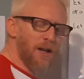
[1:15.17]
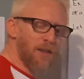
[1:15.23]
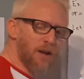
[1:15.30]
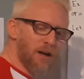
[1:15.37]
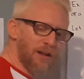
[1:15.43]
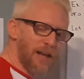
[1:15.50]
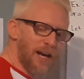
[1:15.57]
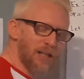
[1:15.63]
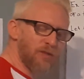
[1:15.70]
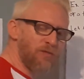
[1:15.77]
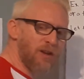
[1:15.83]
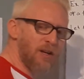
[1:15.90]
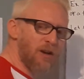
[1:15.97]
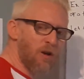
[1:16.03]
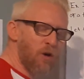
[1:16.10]
in our last
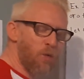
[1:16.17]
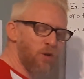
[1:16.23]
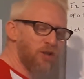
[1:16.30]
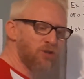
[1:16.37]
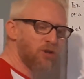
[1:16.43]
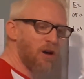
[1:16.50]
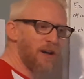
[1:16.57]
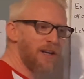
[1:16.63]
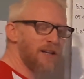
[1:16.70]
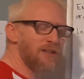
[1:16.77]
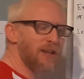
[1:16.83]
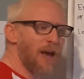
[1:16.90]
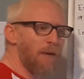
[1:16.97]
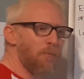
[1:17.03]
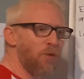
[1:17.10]
video, we saw an
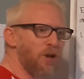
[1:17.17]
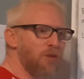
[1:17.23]
example